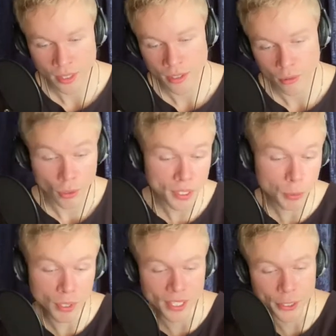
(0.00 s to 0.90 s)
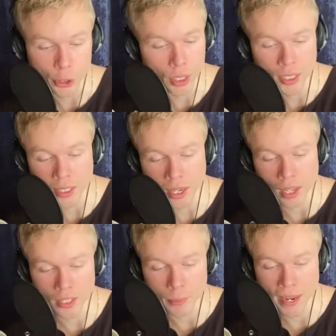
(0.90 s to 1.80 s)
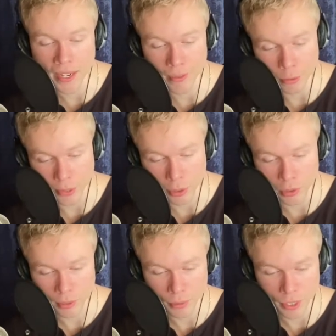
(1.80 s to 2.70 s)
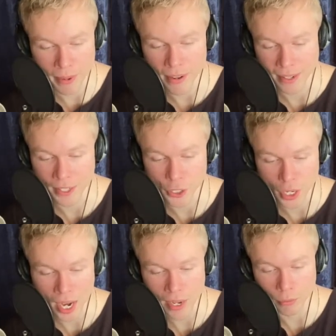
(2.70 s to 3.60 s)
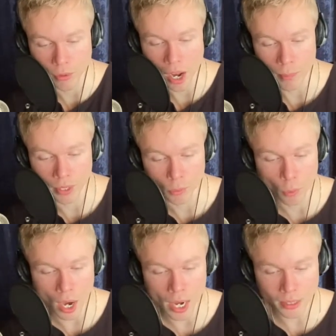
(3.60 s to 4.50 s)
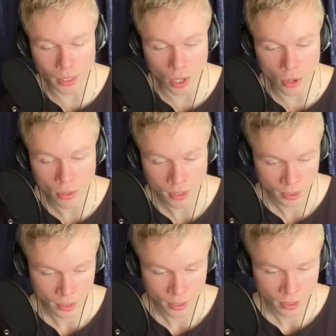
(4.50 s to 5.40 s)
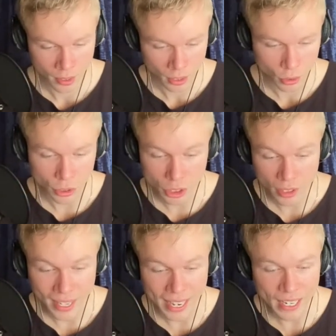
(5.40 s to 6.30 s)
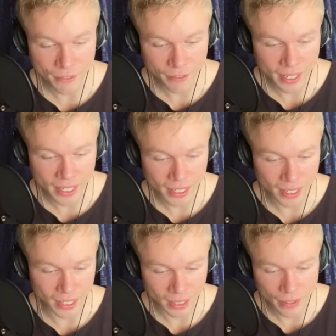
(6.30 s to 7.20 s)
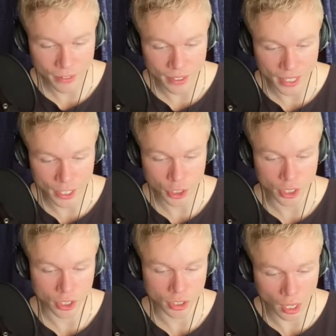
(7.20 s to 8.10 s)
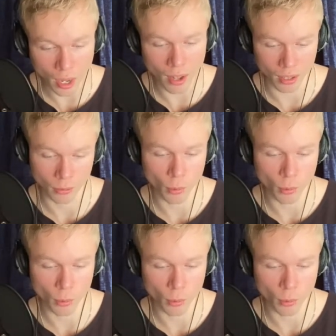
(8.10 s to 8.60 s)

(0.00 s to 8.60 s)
Well, this one's interesting. The tallest man ever recorded was American giant Robert Wadlow, who stood 8 feet 11 inches tall.